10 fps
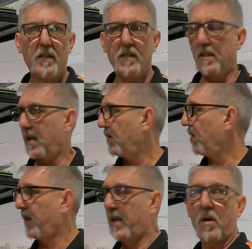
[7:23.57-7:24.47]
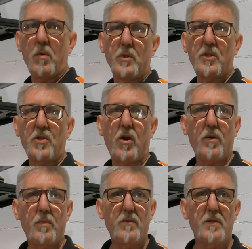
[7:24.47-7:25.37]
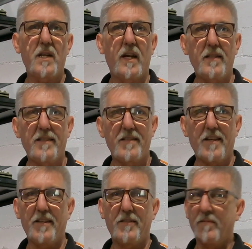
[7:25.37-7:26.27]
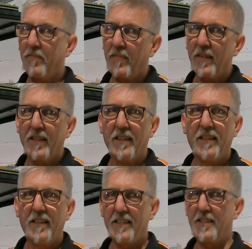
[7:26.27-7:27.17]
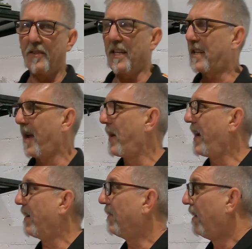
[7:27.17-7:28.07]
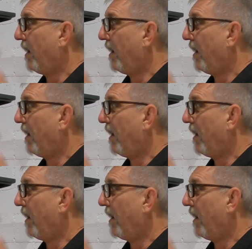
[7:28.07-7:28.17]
so I know it was tight when it was done, so it still does come out.